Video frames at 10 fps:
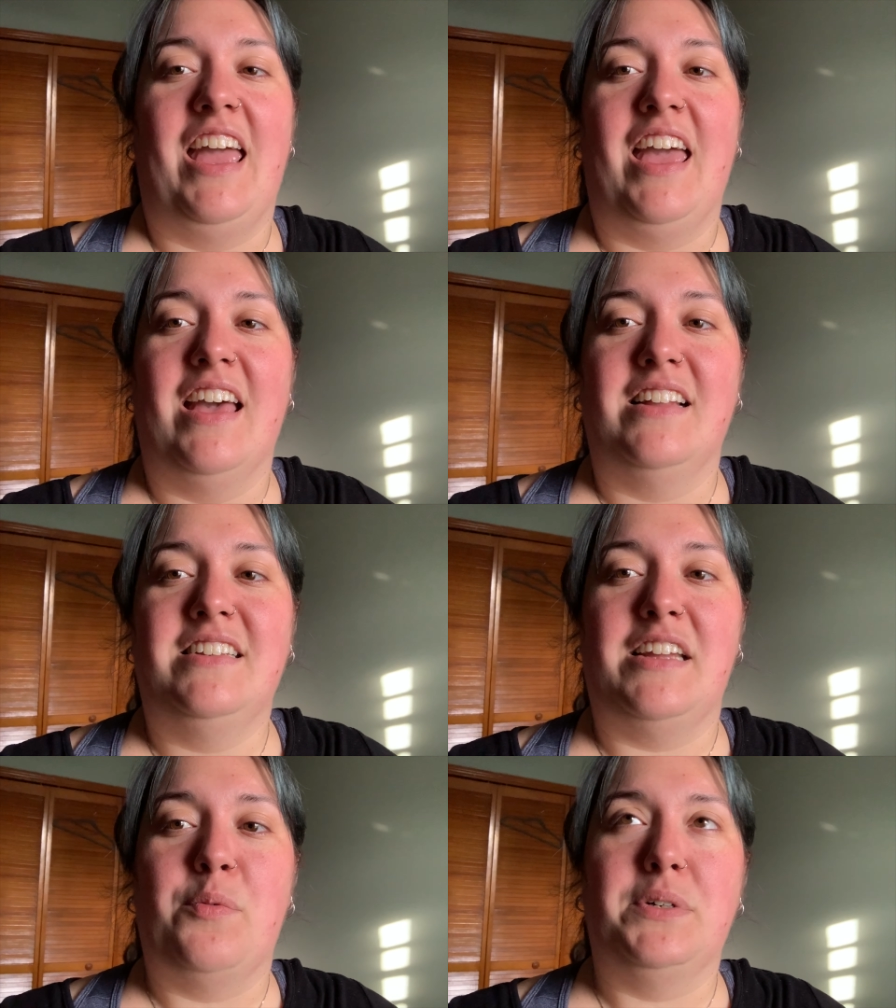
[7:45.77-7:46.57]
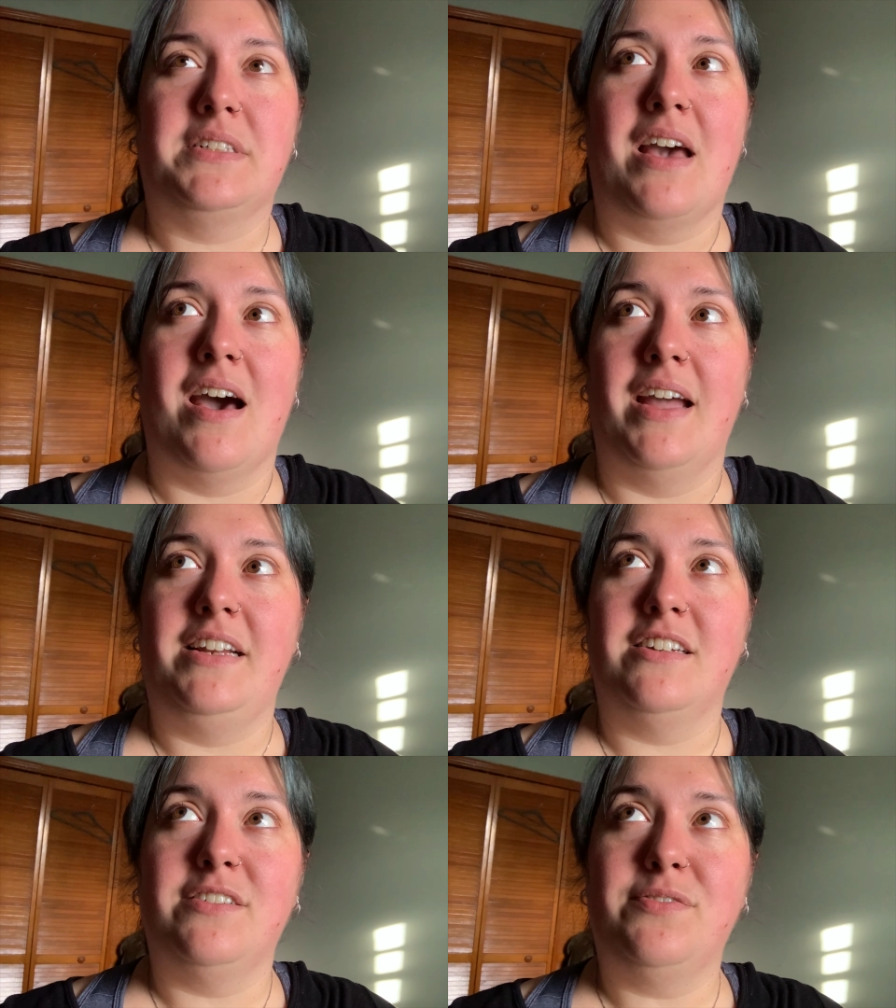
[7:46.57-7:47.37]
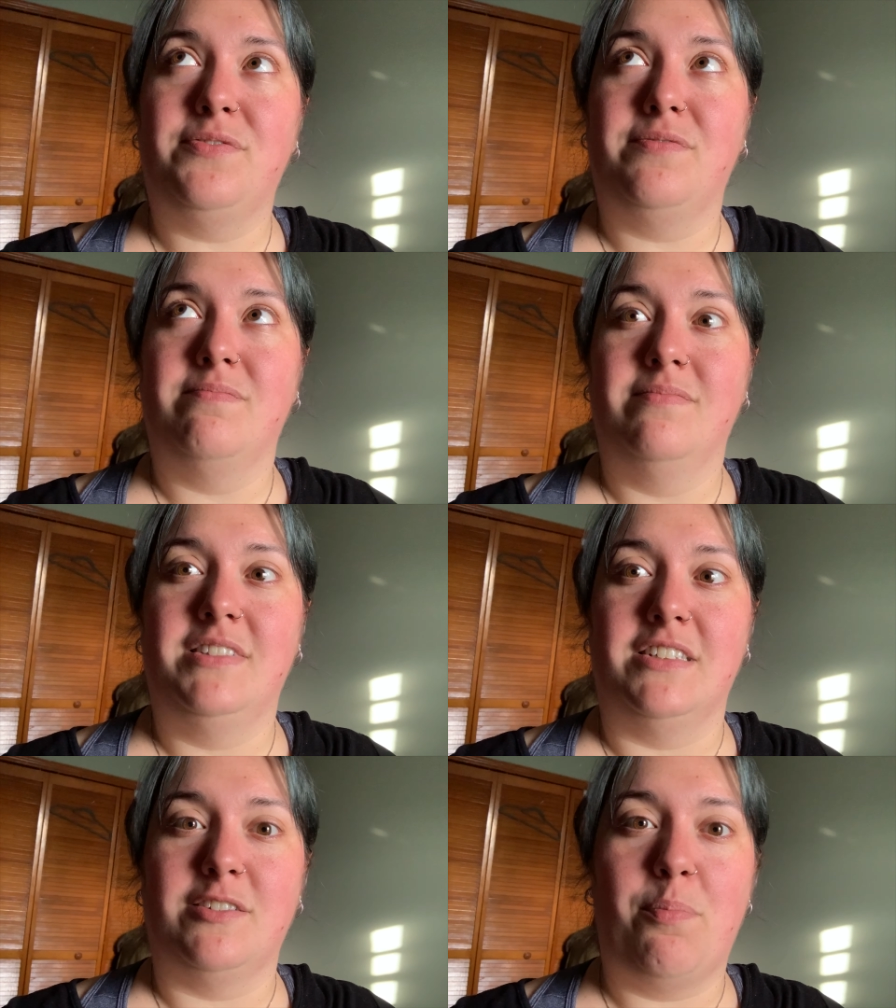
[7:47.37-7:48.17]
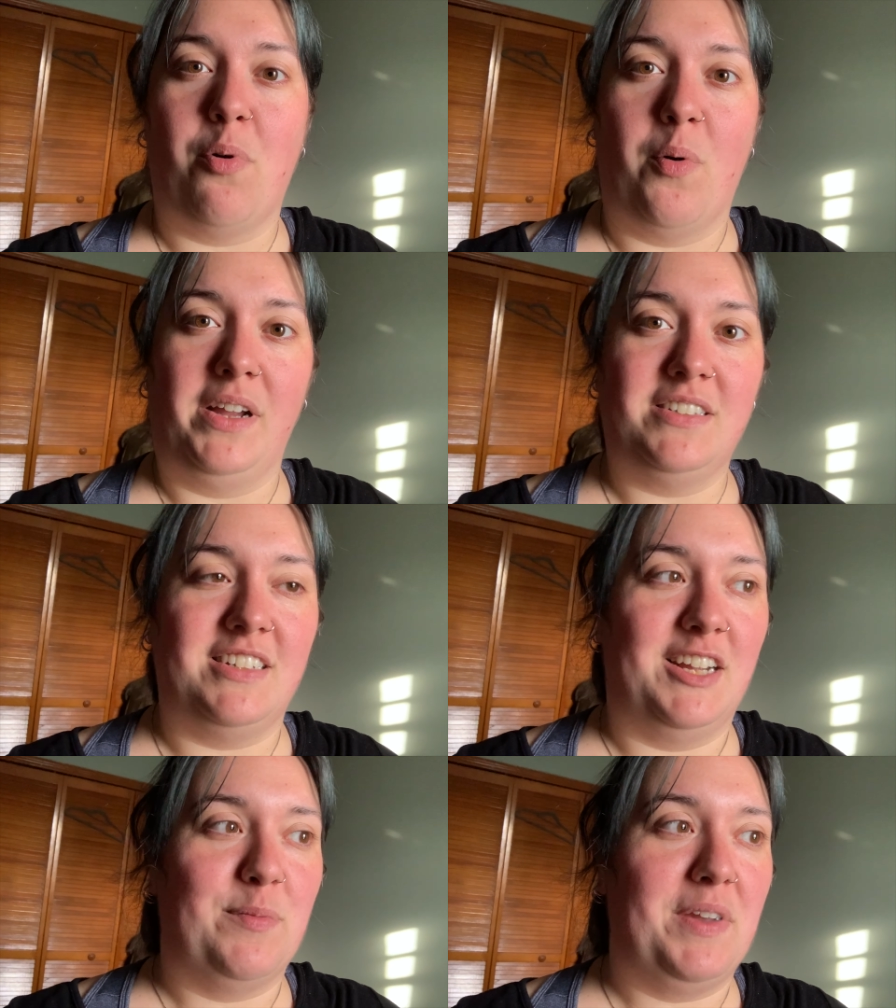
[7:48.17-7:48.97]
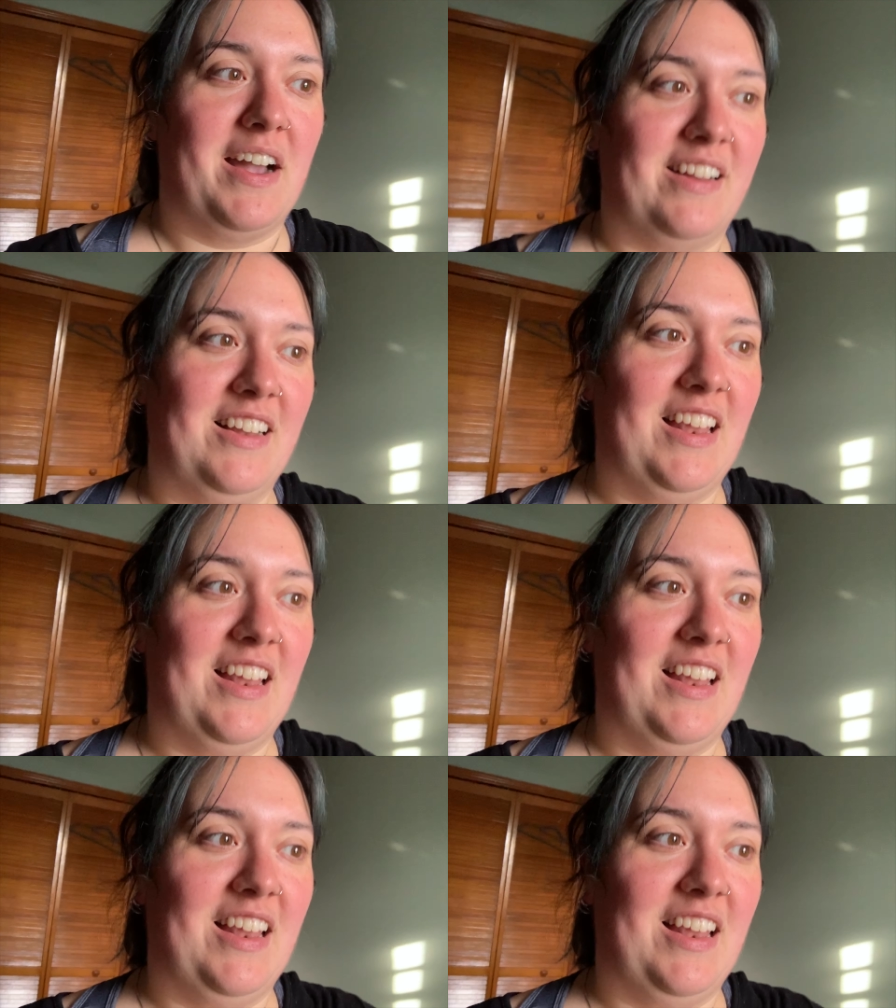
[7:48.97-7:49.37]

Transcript: And it was kind of disappointing, I'm not gonna